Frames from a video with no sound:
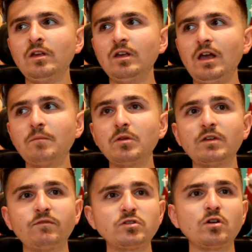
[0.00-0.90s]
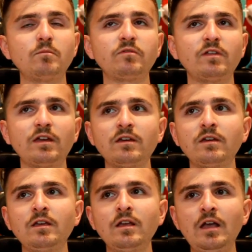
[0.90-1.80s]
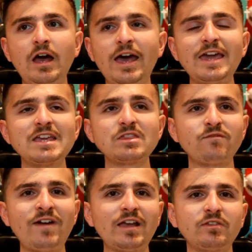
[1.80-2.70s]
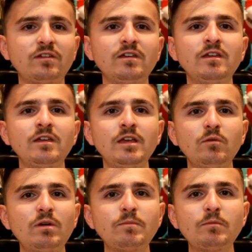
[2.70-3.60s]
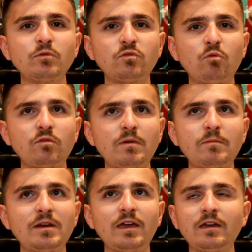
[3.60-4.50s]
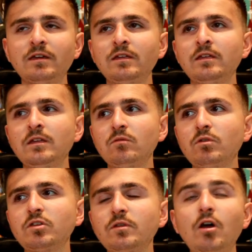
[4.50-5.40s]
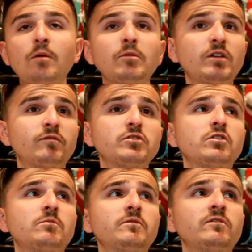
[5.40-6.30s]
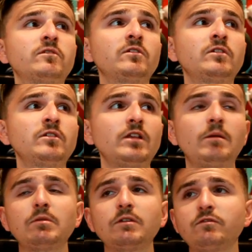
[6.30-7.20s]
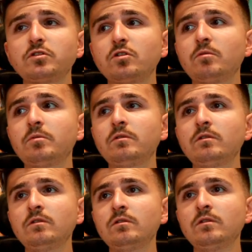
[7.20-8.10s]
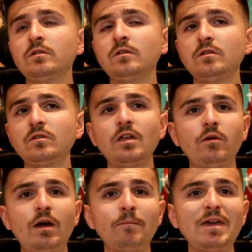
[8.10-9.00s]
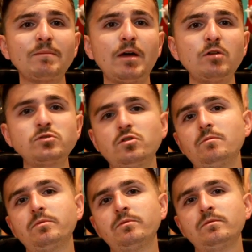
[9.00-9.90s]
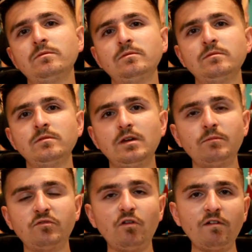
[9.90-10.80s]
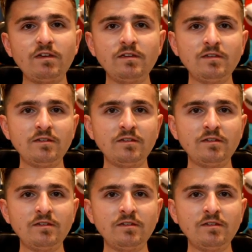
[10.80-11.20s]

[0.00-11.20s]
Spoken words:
I'm looking for jobs, like, I hated the fact that when people would talk to me, I'd be like, what are you doing? Oh, I'm looking for jobs. I'm looking for a job. No, I made my own job. I'm sorry.